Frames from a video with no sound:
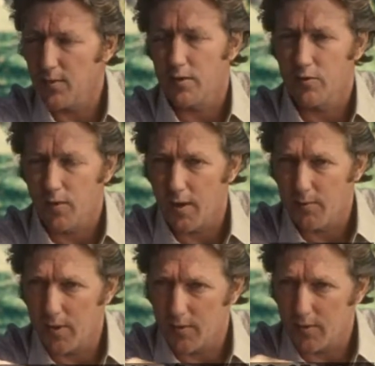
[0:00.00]
That is,
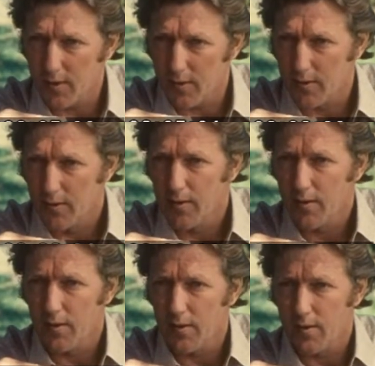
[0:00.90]
wiped out the
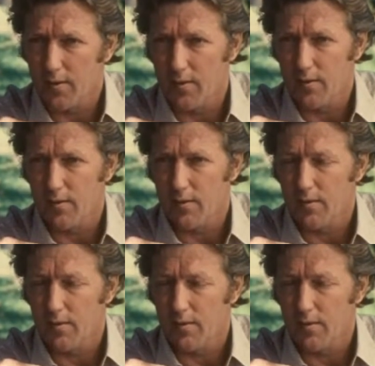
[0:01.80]
uh,